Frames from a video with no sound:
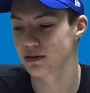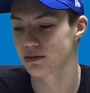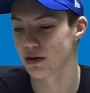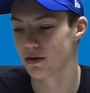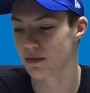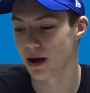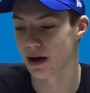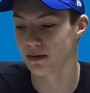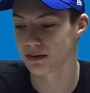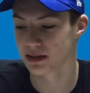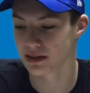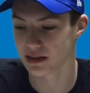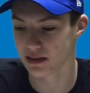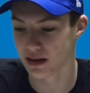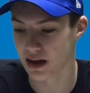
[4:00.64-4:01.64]
chrome
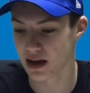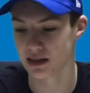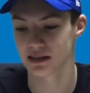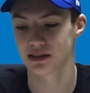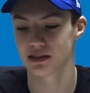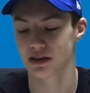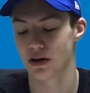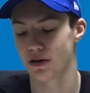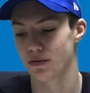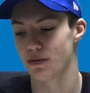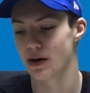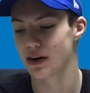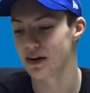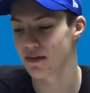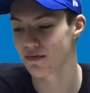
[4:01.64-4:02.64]
helmets a lot, so
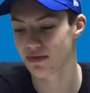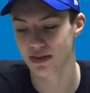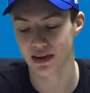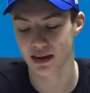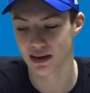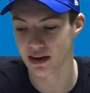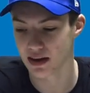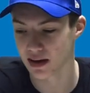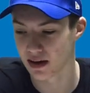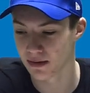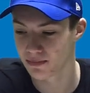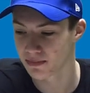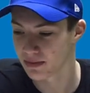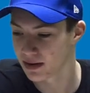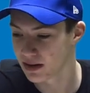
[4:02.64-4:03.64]
what if the
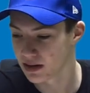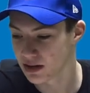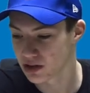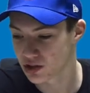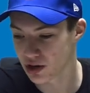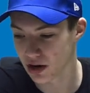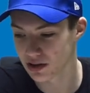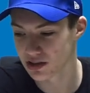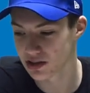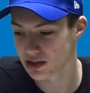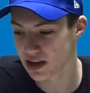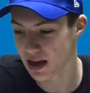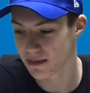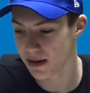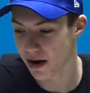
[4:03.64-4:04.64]
Chargers
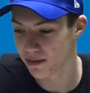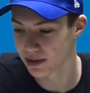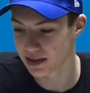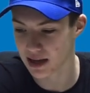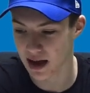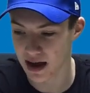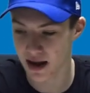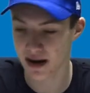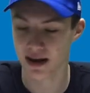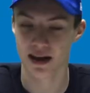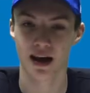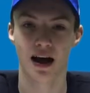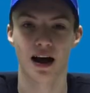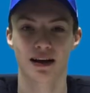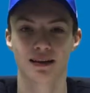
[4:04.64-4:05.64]
came out with that?
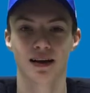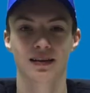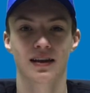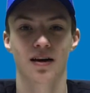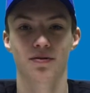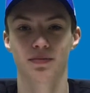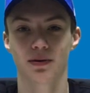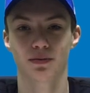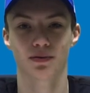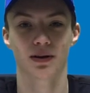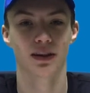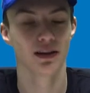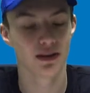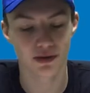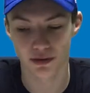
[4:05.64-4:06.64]
I thought that would be
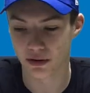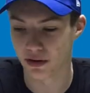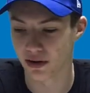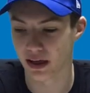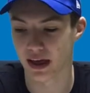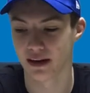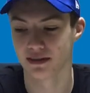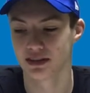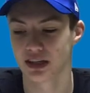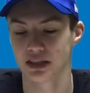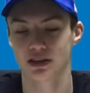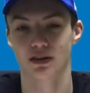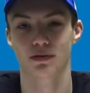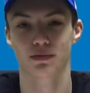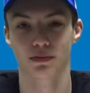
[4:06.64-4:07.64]
really cool and would just
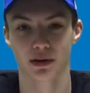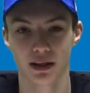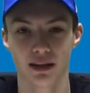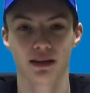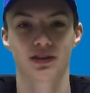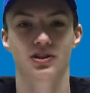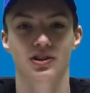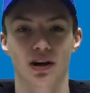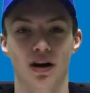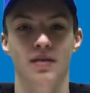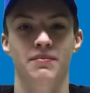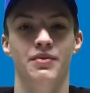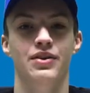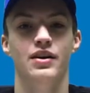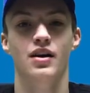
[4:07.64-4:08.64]
look really sharp
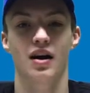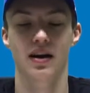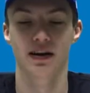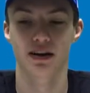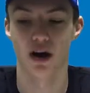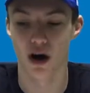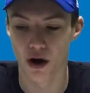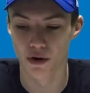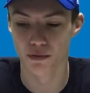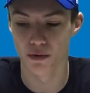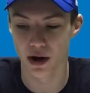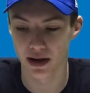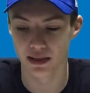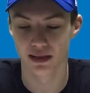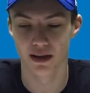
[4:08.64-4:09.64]
on an
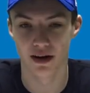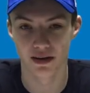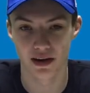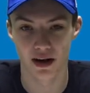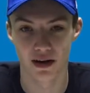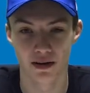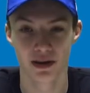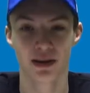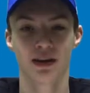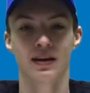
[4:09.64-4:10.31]
all-white logo.